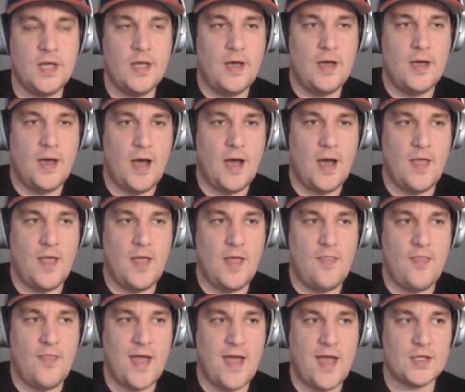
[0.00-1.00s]

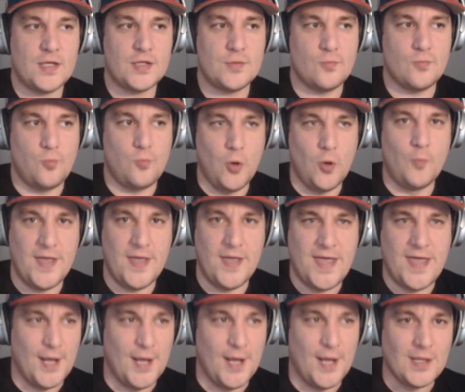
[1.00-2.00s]
that will be
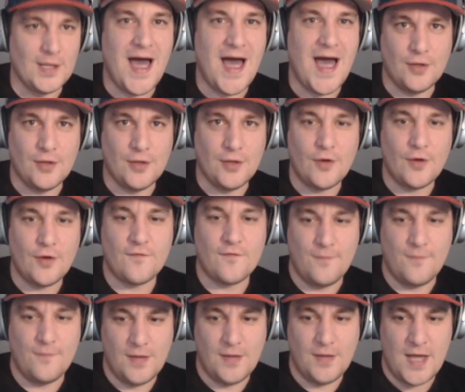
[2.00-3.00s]
getting a lot of looks
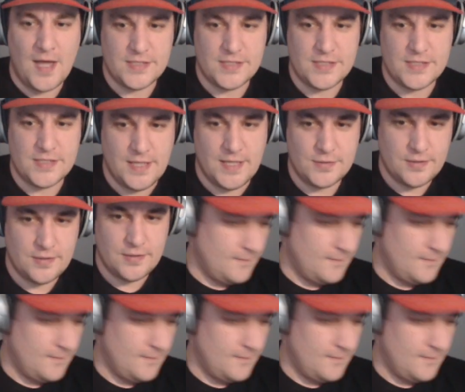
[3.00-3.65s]
from a lot of teams.